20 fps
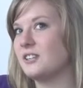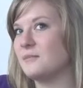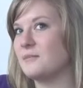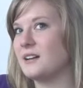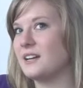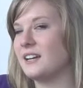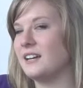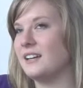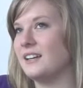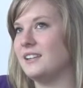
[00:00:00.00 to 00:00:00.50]

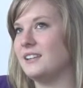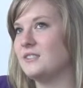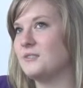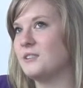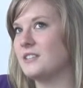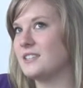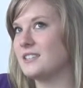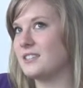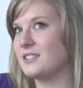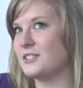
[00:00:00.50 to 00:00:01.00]
my
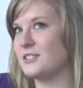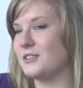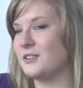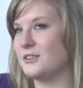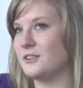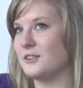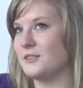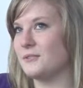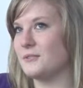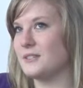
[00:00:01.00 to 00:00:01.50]
twin
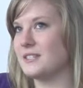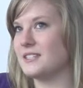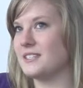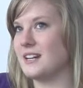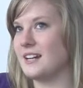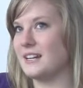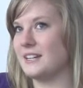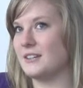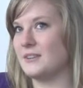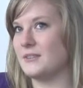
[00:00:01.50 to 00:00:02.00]
sister was
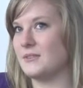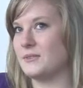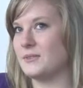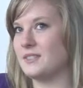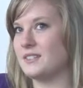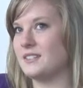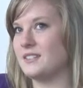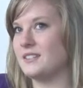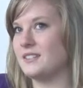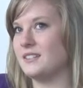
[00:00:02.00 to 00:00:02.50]

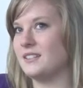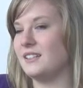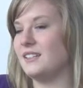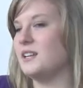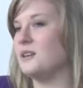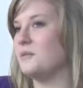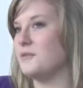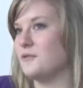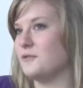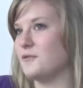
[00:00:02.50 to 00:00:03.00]
diagnosed a
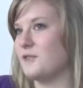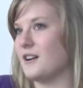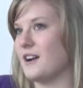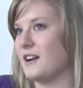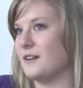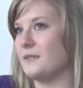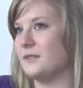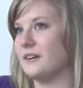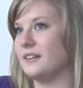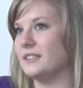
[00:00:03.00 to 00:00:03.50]
year before
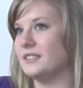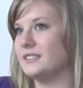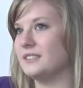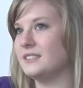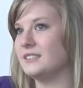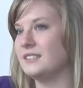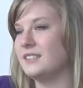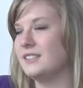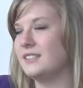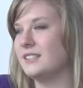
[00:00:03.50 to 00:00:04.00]
I
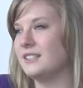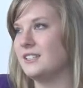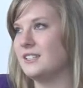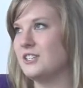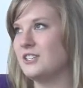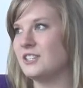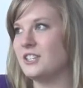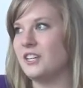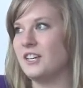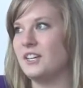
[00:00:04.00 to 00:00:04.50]
was.
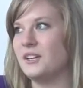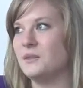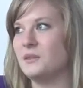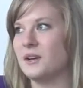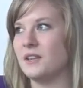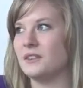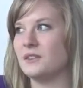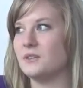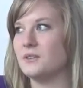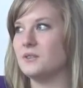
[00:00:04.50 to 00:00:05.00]
She
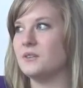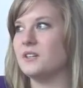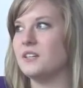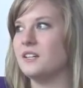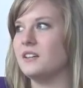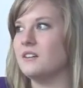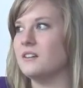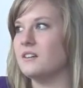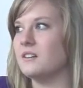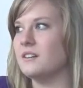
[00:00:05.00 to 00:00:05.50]
went through a
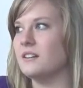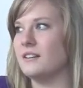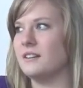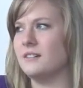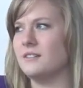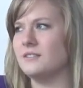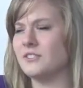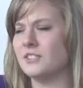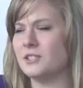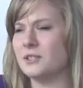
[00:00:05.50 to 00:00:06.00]
year
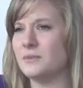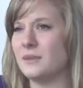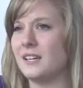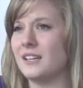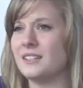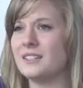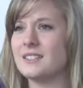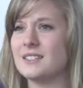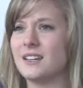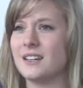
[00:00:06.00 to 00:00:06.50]
of just
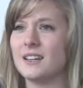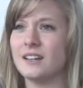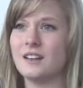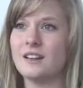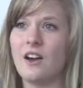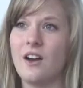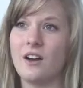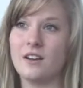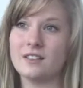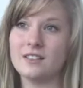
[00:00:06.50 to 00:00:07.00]
being sick
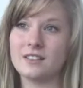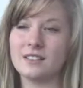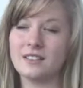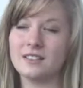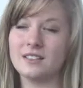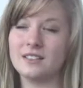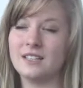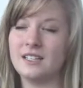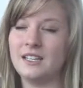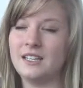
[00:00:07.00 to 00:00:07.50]

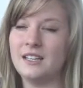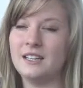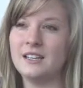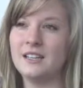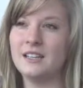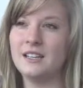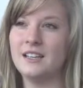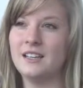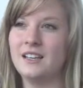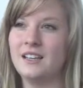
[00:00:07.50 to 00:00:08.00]
constantly
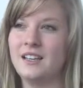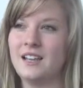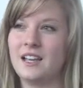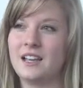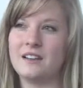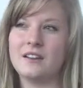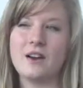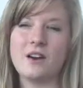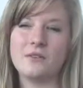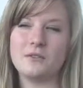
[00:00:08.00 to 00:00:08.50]

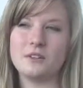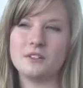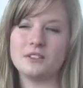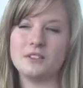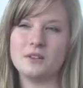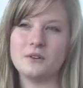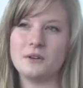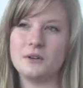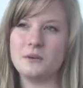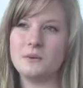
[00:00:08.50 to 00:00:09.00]
and not
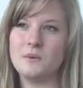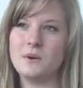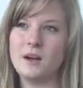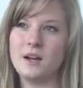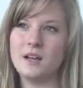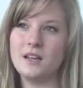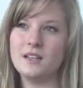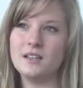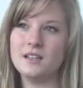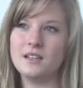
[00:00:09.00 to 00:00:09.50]
really knowing
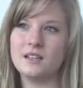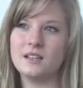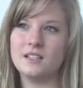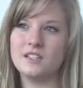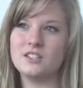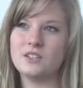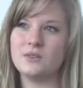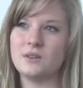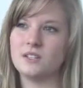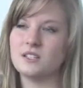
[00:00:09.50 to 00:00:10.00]
what,
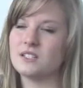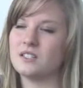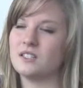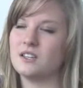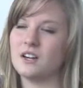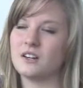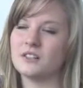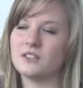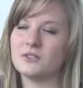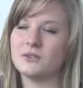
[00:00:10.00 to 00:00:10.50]
and she went to the
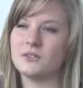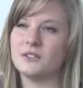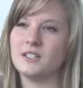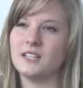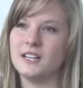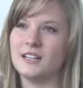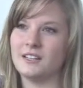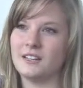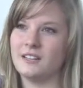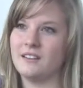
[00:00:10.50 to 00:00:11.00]
doctors one
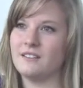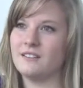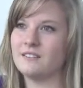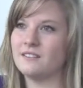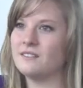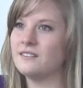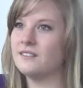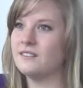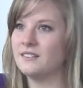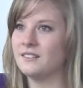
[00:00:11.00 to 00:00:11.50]
day and they
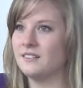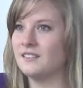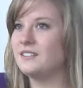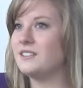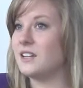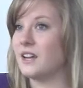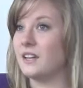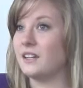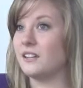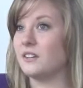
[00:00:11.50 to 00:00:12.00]

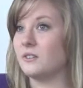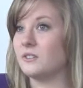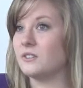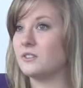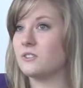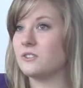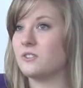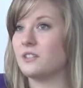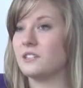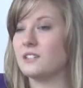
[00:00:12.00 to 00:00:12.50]

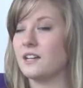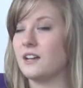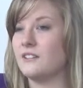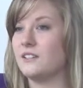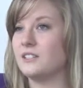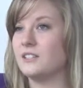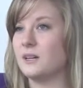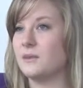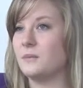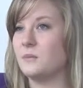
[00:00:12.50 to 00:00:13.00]
diagnosed her as
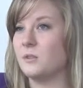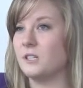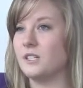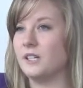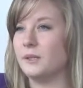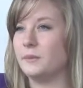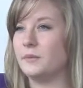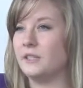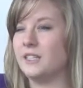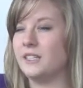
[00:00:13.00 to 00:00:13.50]
having type 1
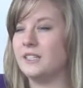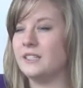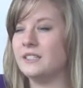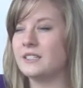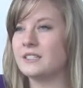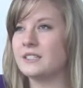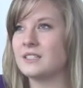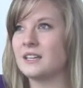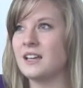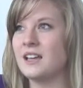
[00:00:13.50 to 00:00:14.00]

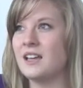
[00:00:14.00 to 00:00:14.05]
diabetes.